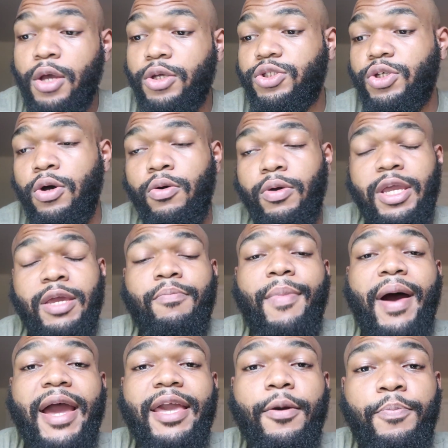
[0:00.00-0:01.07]
So in
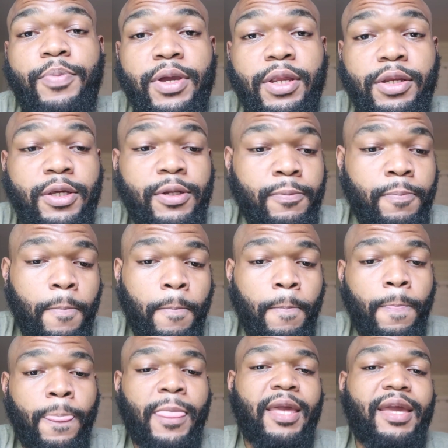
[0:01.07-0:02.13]
my opinion,
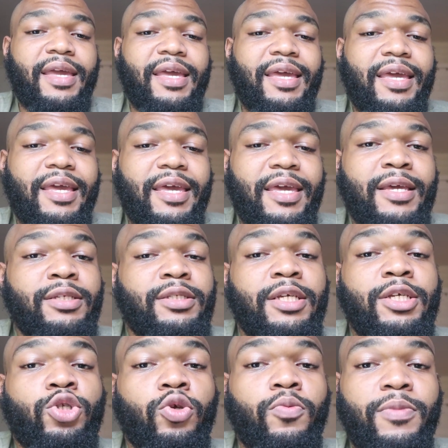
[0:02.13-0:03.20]
is
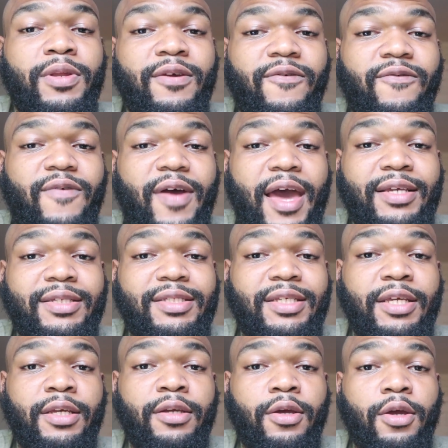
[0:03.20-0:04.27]
intermittent
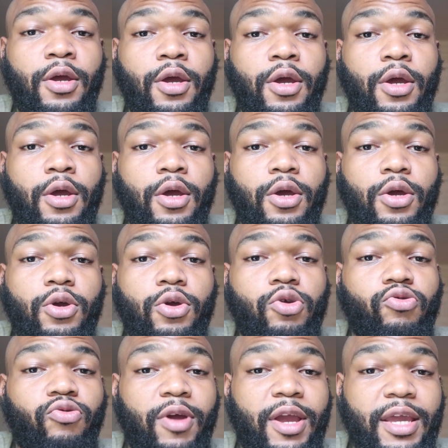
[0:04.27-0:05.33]
fasting
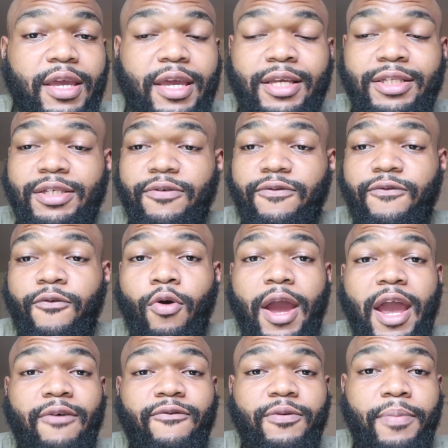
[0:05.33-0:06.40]
great? Is it
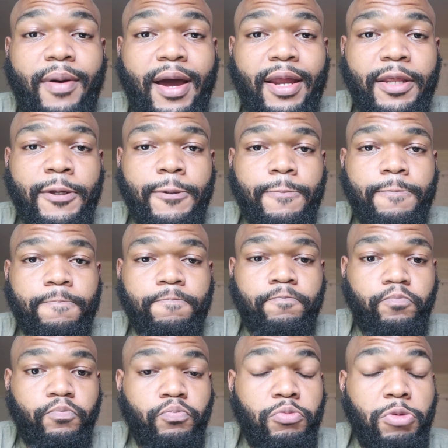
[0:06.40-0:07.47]
for everybody?
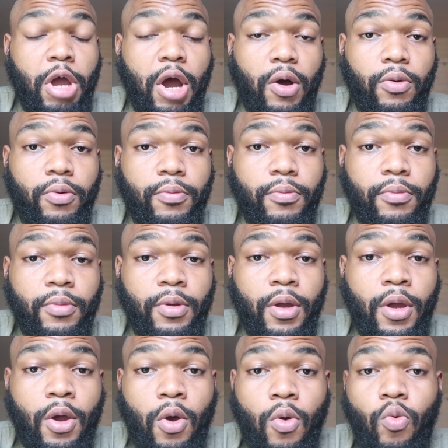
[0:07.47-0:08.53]
No.
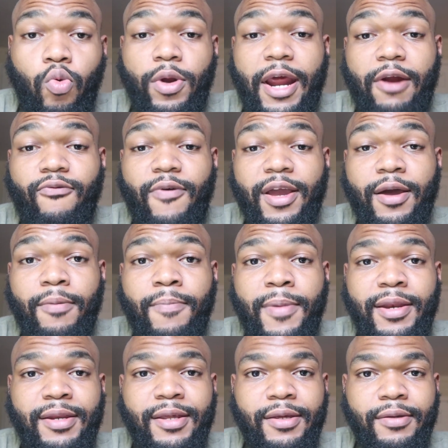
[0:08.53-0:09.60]
Would I
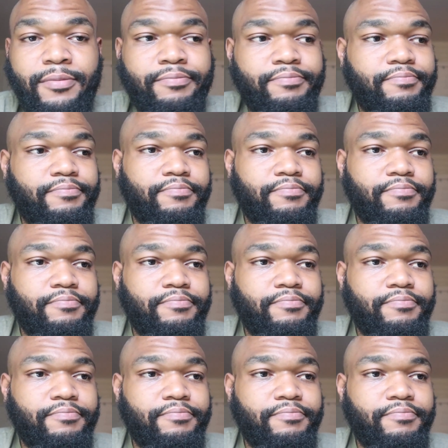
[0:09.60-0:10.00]
recommend it?